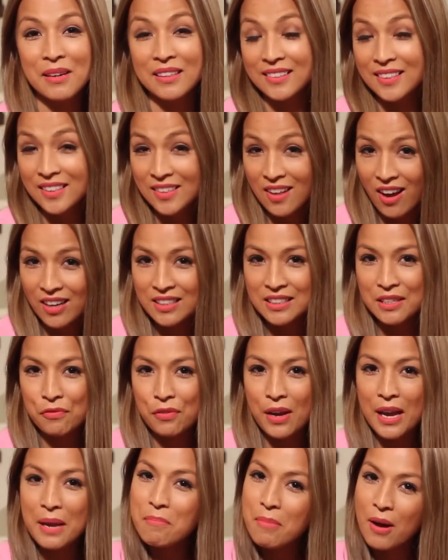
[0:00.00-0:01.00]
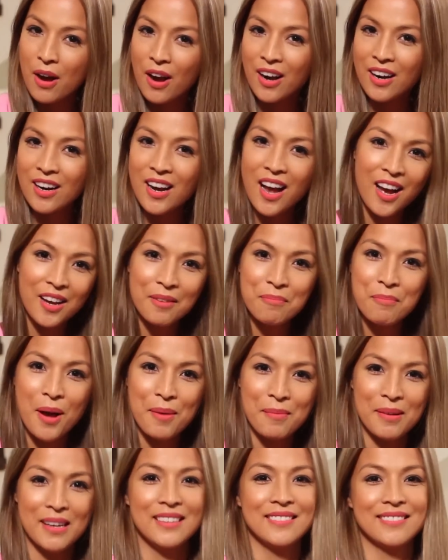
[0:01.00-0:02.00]
at DetoxifyBar Hot
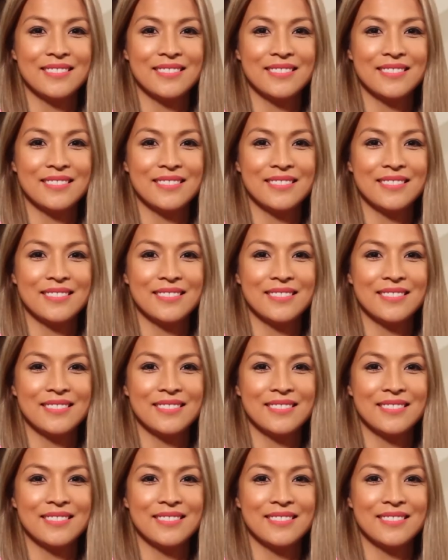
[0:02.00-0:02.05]
Mama.